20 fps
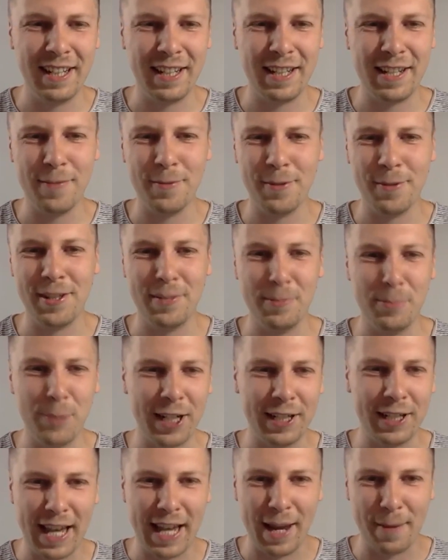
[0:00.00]
He was in big
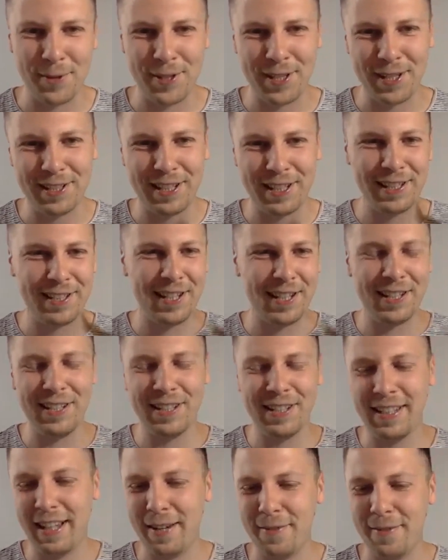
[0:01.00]
debts, and then
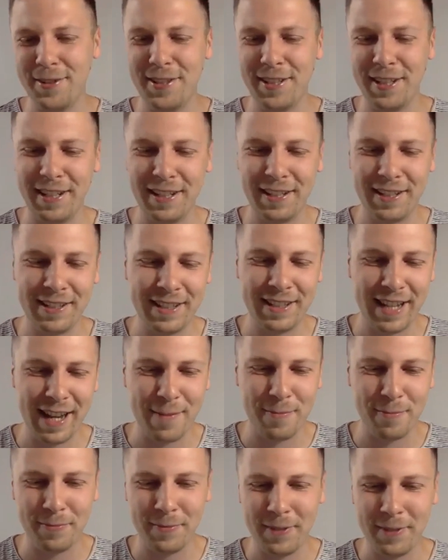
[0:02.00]
suddenly everything
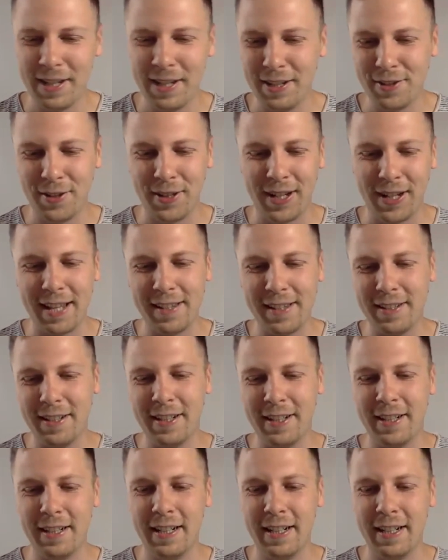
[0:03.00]
came together.